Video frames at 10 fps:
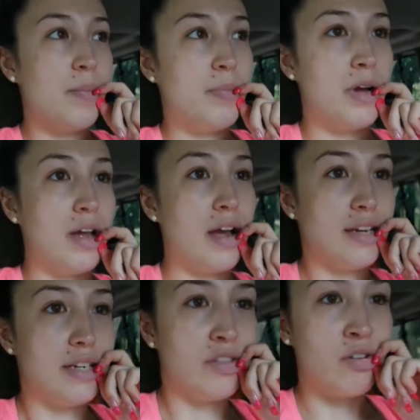But I
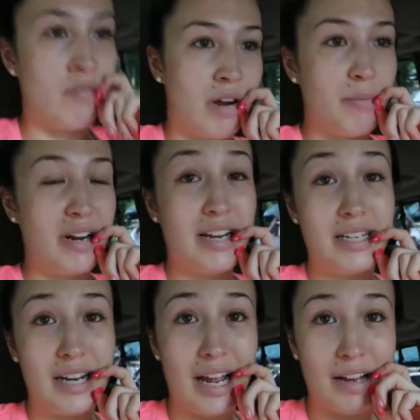didn't throw up. But I
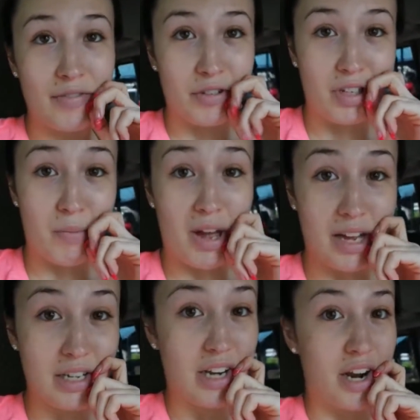did have really
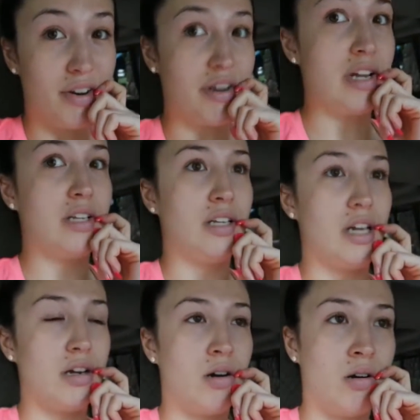bad diarrhea,
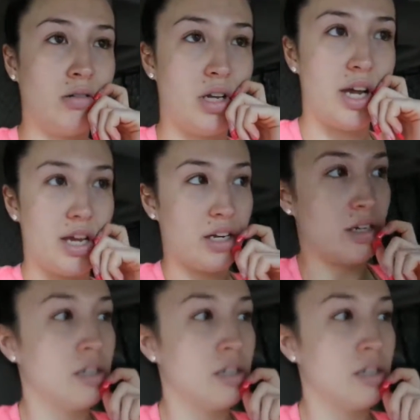like, all day.